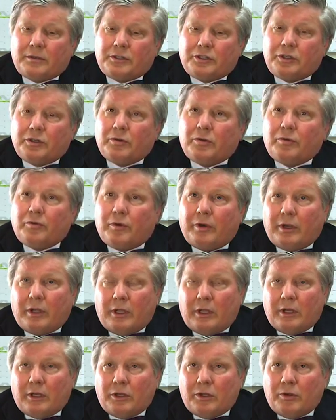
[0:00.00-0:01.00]
children
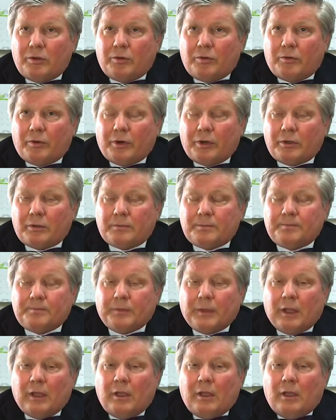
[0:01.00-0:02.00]
in utero.
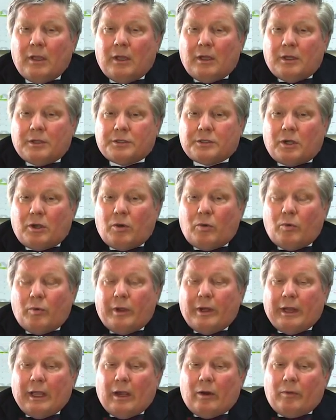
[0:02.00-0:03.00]
So
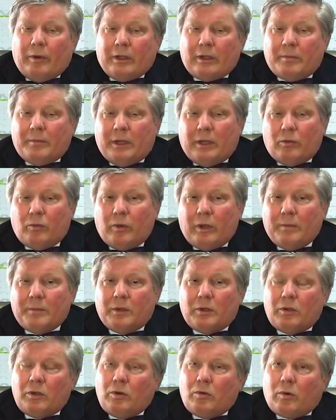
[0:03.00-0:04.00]
we now recommend
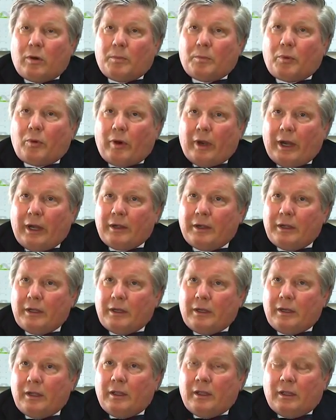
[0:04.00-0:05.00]
women who are
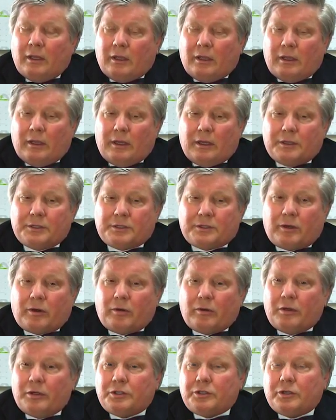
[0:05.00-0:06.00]
pregnant
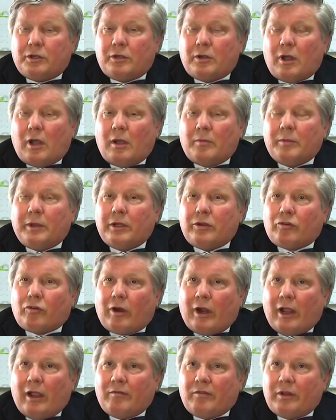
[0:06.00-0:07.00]
certainly should not be
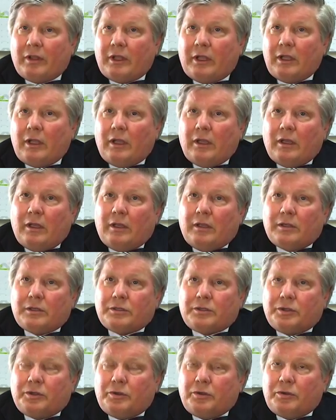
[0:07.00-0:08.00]
traveling
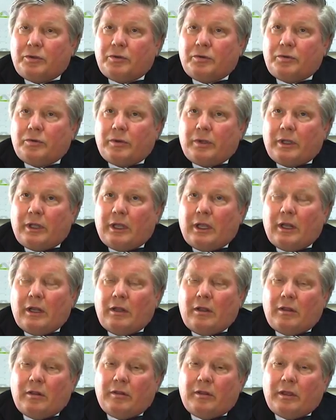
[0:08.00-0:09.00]
to
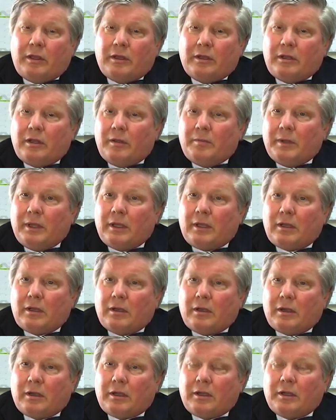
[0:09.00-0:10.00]
any of the endemic
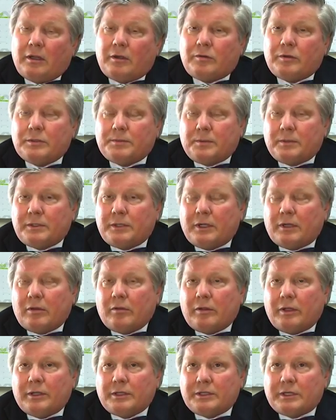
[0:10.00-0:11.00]
countries,
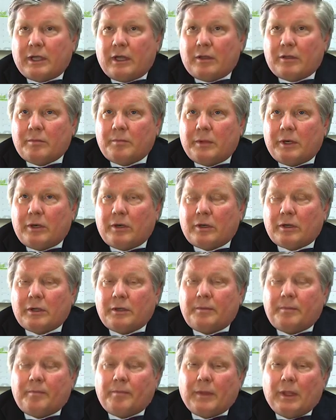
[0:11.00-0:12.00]
particularly in South
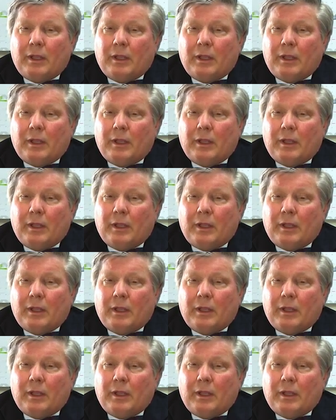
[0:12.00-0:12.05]
America.